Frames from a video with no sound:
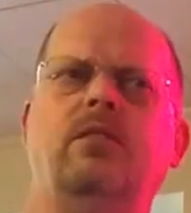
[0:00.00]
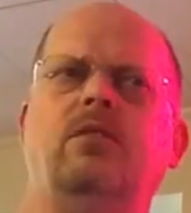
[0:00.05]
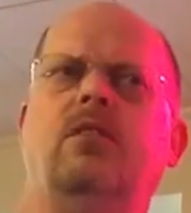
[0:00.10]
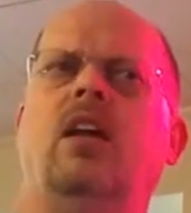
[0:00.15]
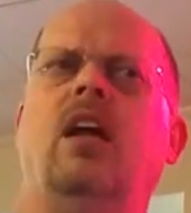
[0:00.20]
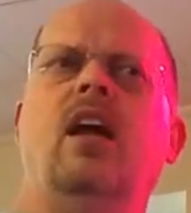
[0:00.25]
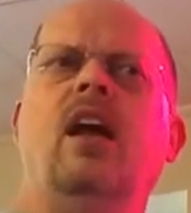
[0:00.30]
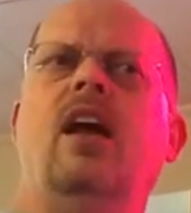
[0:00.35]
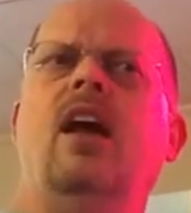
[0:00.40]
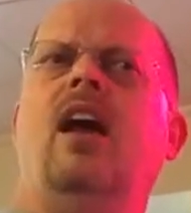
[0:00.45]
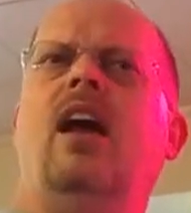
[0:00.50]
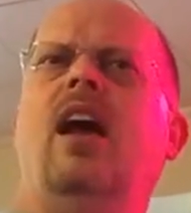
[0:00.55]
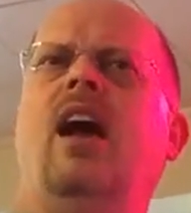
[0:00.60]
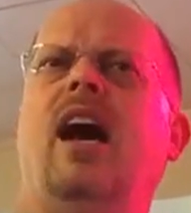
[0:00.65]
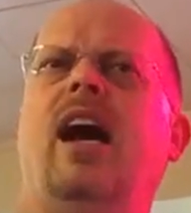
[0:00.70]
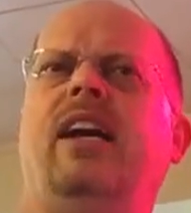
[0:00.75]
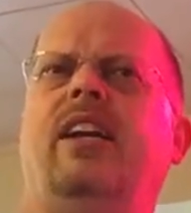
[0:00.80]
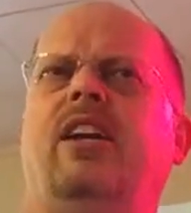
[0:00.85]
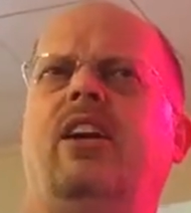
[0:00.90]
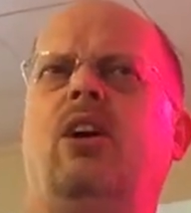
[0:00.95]
And
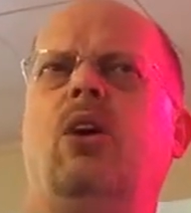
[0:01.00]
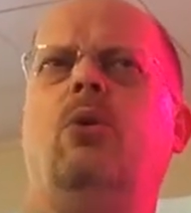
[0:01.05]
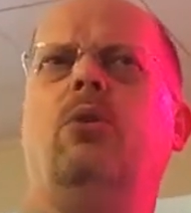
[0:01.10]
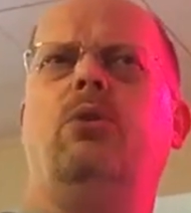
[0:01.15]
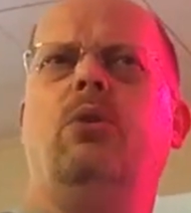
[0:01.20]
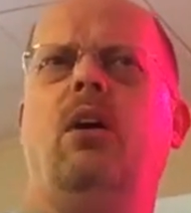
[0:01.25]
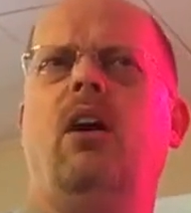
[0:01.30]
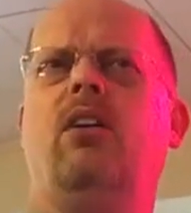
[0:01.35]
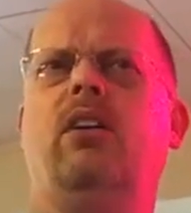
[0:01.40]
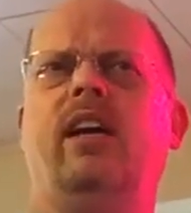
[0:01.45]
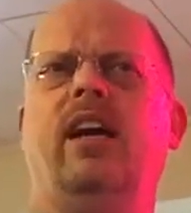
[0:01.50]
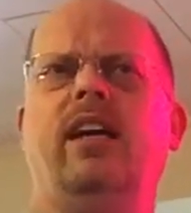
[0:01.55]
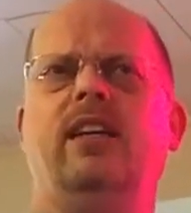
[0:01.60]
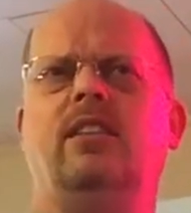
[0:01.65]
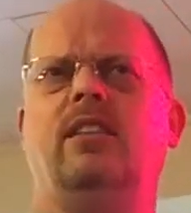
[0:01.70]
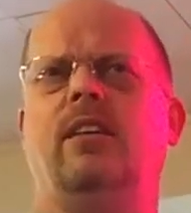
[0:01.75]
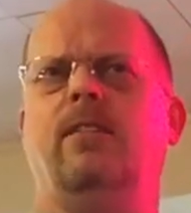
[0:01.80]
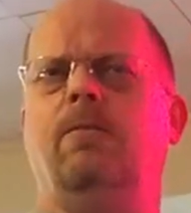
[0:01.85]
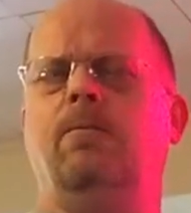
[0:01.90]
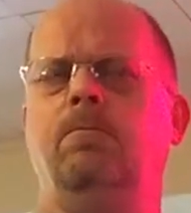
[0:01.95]
I had to go through all
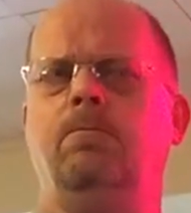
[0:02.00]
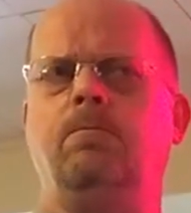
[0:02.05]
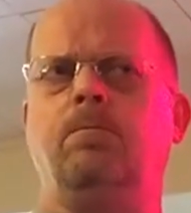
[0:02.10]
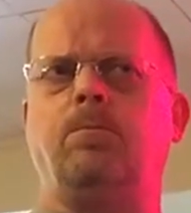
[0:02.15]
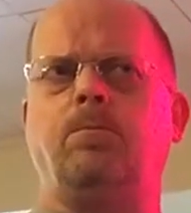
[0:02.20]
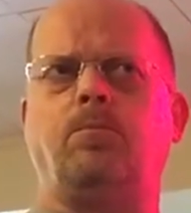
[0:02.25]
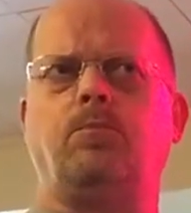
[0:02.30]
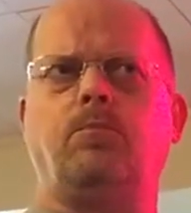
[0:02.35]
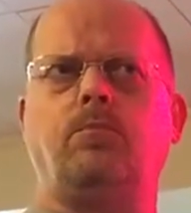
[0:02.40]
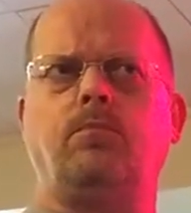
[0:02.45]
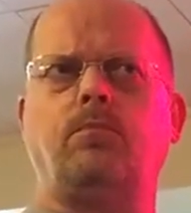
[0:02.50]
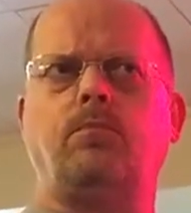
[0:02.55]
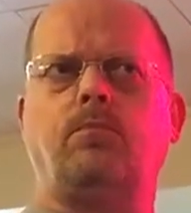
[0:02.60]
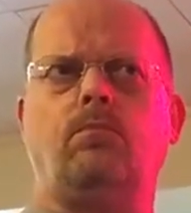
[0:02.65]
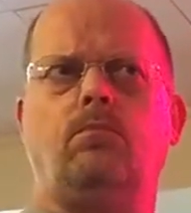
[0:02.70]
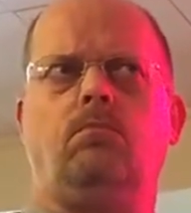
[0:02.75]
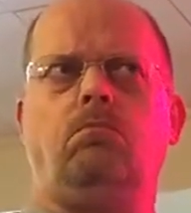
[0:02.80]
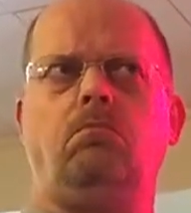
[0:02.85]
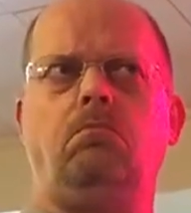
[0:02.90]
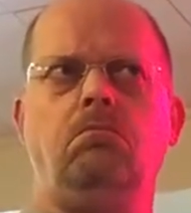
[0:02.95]
kinds of
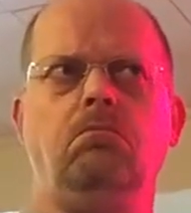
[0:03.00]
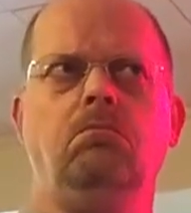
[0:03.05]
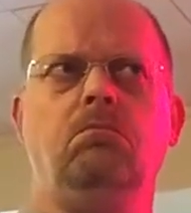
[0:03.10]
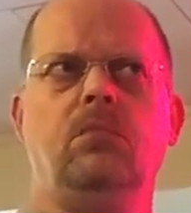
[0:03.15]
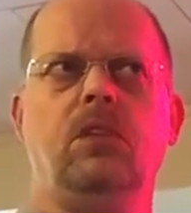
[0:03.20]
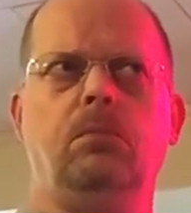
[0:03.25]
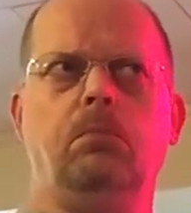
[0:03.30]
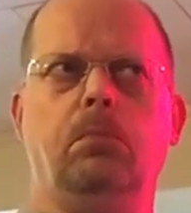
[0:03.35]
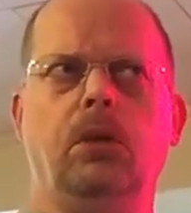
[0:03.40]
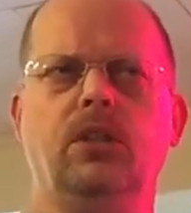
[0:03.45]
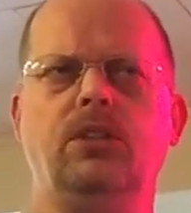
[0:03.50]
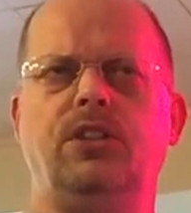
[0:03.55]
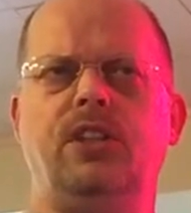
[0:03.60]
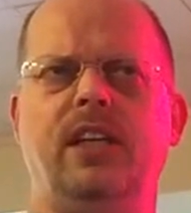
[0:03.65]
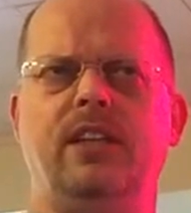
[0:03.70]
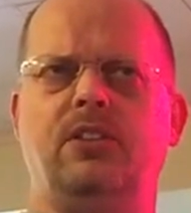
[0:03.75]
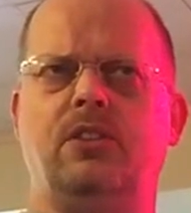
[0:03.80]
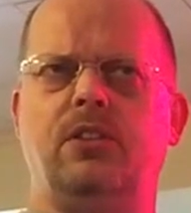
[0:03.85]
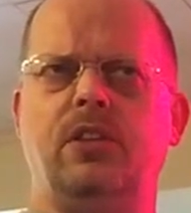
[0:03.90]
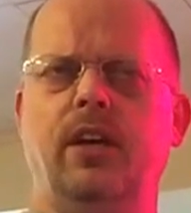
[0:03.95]

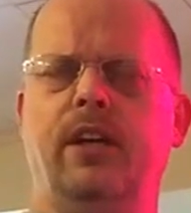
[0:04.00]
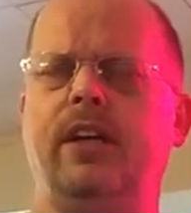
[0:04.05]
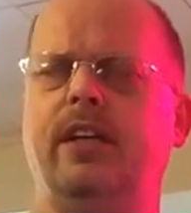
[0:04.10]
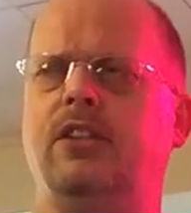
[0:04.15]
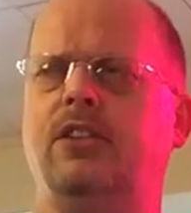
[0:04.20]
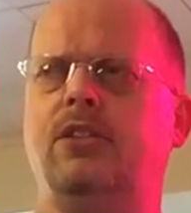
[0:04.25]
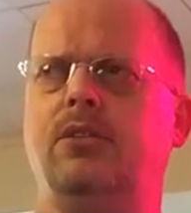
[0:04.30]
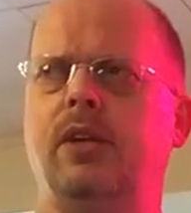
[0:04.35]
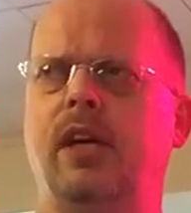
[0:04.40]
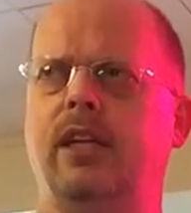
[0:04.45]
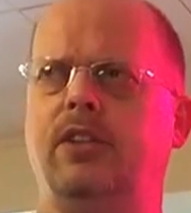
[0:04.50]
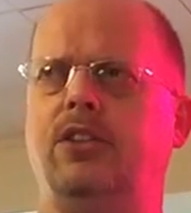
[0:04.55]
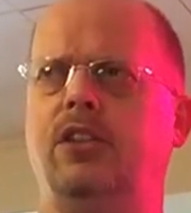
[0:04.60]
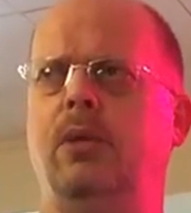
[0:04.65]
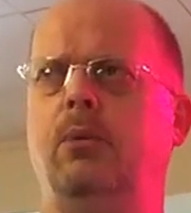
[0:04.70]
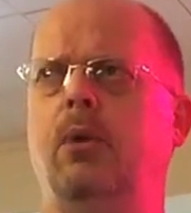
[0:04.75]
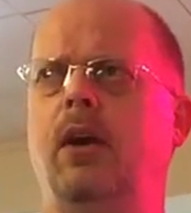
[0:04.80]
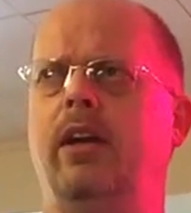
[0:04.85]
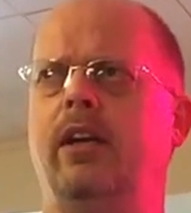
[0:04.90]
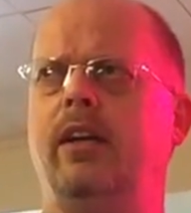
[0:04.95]
bullshit circus tricks.
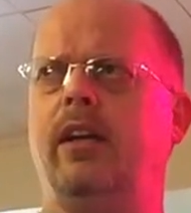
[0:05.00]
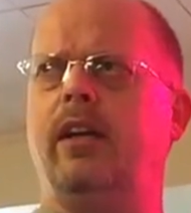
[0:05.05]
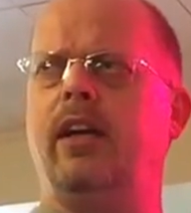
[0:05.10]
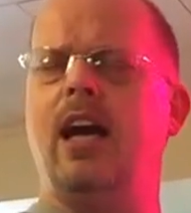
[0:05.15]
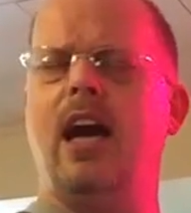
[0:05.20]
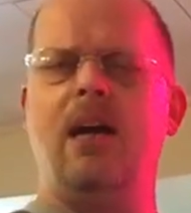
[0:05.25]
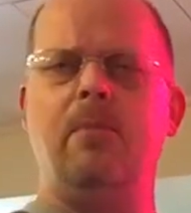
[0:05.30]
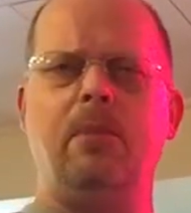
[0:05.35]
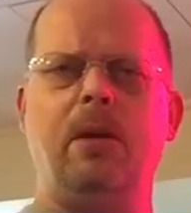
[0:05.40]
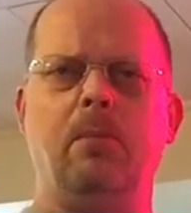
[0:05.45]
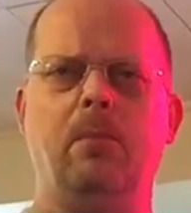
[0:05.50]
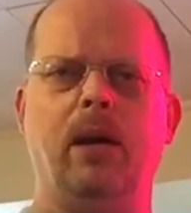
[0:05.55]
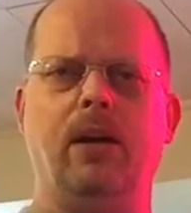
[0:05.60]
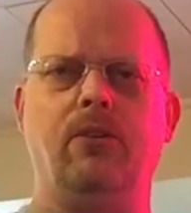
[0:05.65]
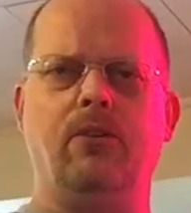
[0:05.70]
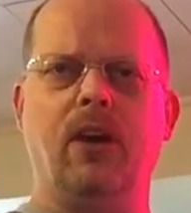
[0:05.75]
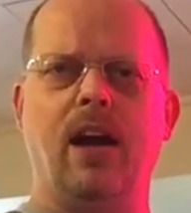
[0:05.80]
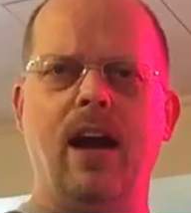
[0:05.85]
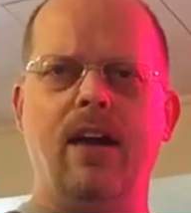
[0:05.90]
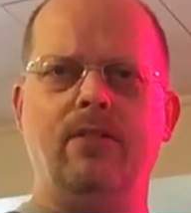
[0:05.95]
She wanted a copy of my
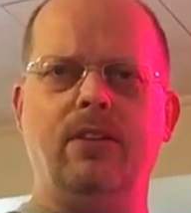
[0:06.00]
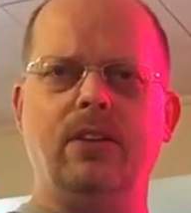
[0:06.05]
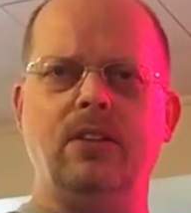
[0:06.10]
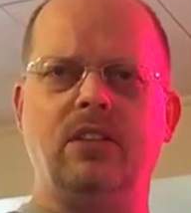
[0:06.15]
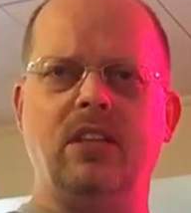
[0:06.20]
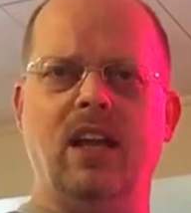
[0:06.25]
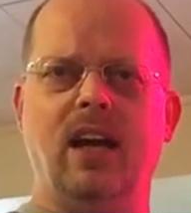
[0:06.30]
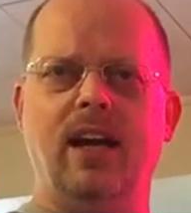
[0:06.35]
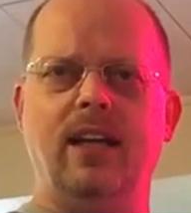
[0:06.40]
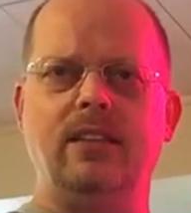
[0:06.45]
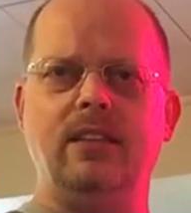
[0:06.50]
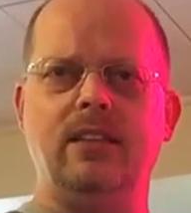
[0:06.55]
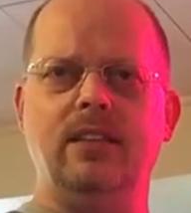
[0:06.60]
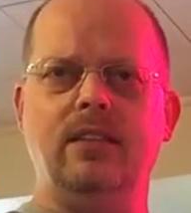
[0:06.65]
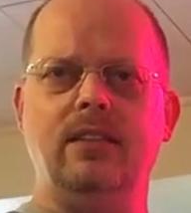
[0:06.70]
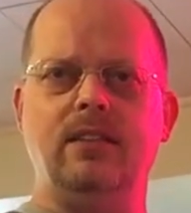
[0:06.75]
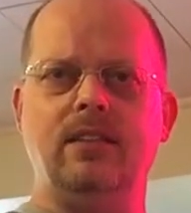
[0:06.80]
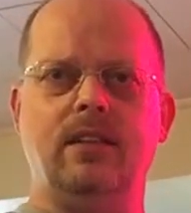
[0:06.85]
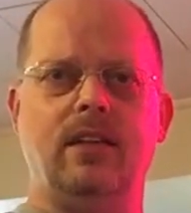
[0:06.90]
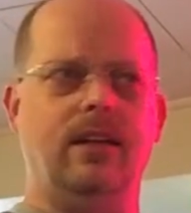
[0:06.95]
driver's
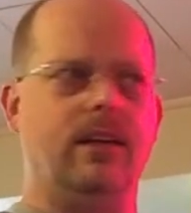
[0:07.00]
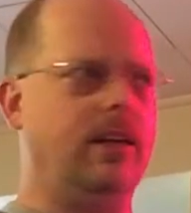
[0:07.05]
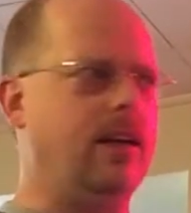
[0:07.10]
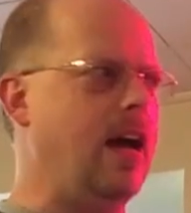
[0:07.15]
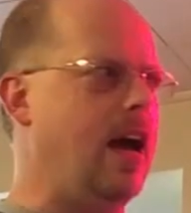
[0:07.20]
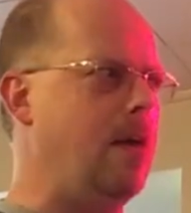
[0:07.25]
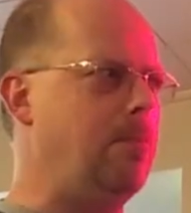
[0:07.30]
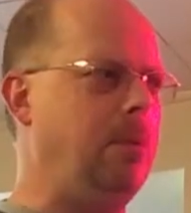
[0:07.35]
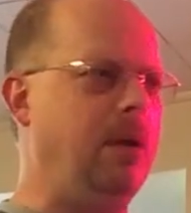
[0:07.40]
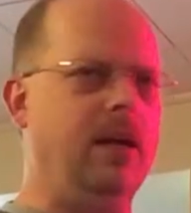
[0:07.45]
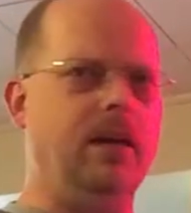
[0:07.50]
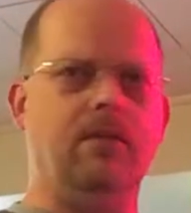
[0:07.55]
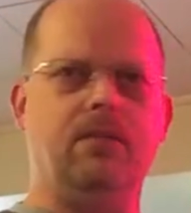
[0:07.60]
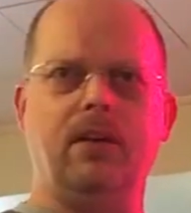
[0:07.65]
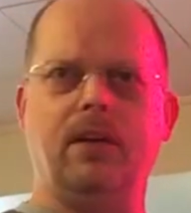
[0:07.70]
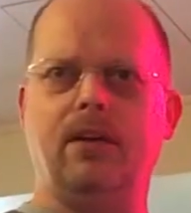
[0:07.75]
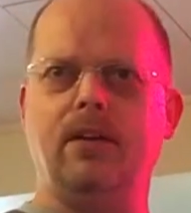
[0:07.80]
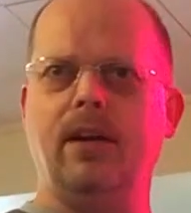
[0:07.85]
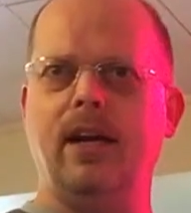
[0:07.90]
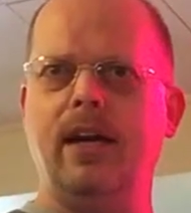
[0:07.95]
license and a copy of
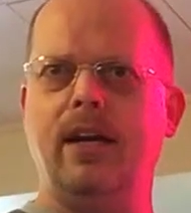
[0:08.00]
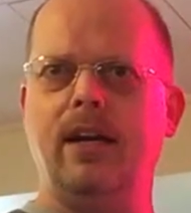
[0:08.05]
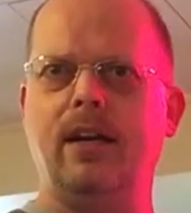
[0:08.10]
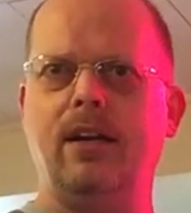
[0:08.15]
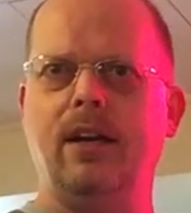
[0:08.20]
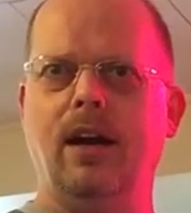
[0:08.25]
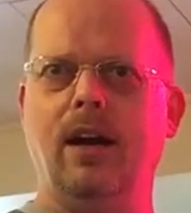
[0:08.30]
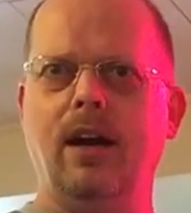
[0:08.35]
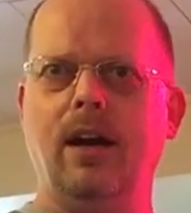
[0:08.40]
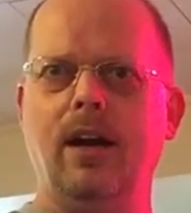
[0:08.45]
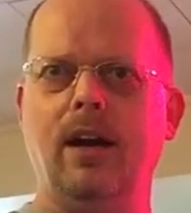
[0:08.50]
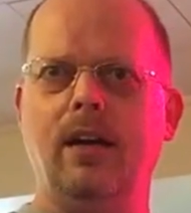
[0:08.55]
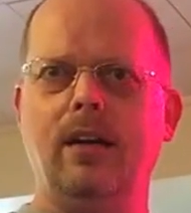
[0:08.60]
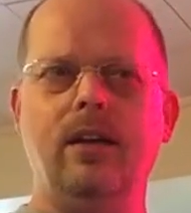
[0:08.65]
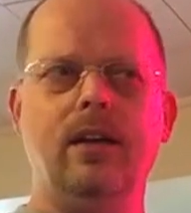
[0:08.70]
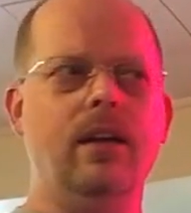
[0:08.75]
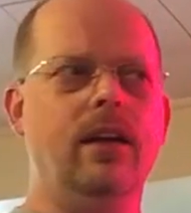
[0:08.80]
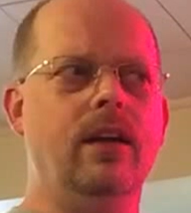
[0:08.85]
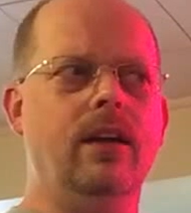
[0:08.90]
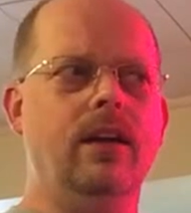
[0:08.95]
the credit card.